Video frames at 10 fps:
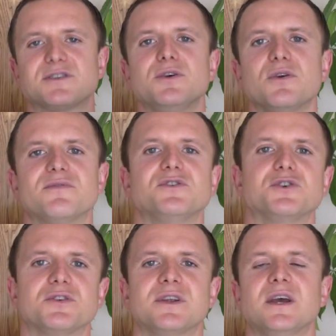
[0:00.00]
your
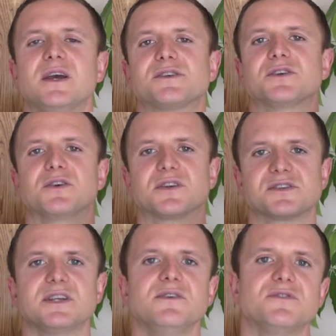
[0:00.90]
vision, so you can
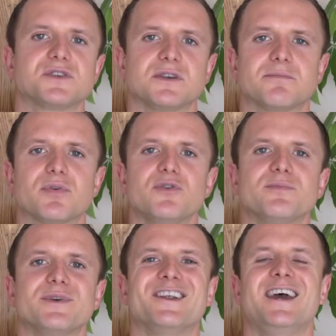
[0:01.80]
see vision
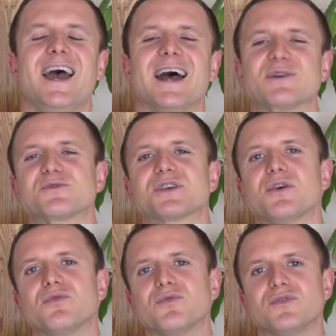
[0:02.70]
improvement and
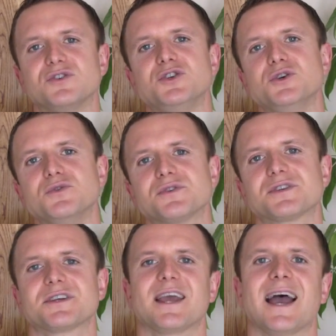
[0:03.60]
also
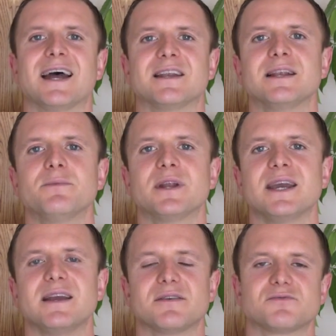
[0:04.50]
reduce and
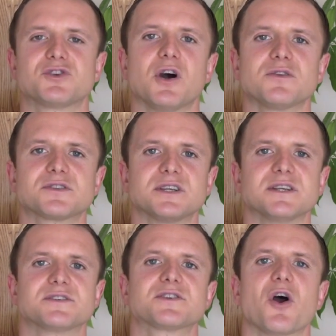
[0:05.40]
eliminate
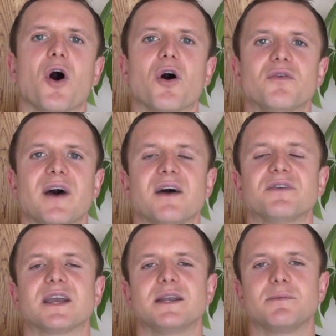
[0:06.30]
chances of having any